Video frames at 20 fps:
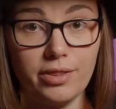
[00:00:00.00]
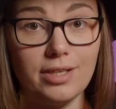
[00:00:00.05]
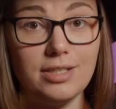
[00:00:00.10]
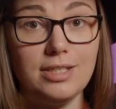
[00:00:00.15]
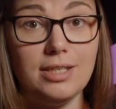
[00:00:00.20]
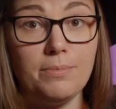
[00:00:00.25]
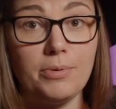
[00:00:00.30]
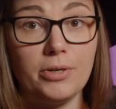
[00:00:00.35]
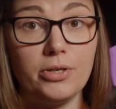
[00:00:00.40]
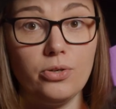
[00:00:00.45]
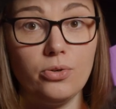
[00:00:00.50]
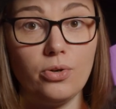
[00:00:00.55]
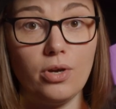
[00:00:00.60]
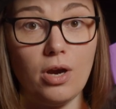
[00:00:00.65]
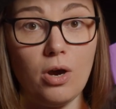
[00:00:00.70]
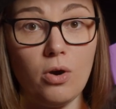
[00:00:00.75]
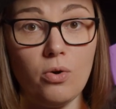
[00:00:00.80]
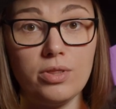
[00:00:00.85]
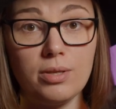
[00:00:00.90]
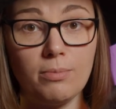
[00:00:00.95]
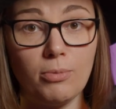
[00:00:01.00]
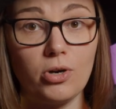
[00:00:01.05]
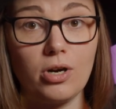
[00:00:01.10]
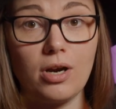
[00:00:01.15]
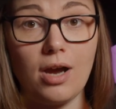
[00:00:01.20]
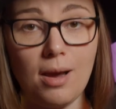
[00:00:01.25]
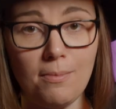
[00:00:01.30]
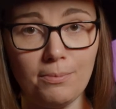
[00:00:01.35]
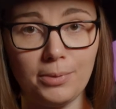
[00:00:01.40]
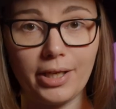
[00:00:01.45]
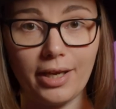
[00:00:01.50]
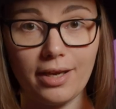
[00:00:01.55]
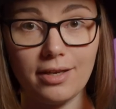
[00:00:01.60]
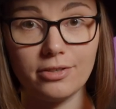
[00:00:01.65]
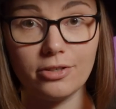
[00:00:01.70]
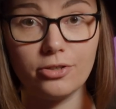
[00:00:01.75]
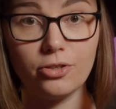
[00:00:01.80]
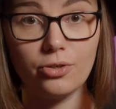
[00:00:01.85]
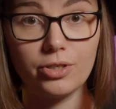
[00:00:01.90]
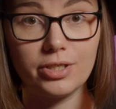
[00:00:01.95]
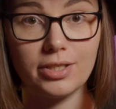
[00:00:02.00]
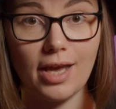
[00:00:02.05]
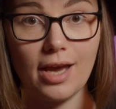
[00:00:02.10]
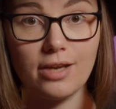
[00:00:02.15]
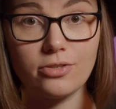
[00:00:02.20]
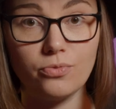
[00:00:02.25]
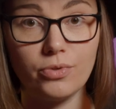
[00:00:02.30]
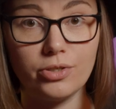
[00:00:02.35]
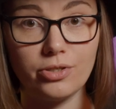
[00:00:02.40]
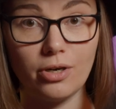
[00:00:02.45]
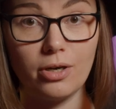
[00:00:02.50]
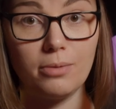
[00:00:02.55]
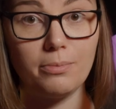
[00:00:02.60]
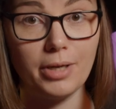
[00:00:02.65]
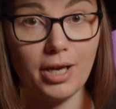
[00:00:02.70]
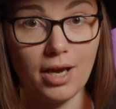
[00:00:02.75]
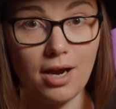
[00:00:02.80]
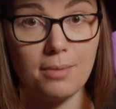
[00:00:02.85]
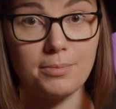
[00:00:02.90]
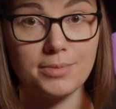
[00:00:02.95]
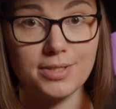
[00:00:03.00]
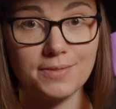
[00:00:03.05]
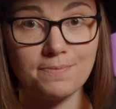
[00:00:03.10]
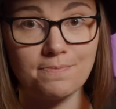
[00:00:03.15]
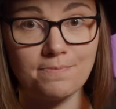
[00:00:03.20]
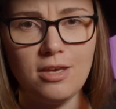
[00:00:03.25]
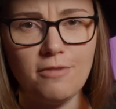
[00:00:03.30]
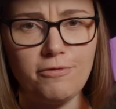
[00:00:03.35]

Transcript: The deeper you go, the more complicated your tax return becomes.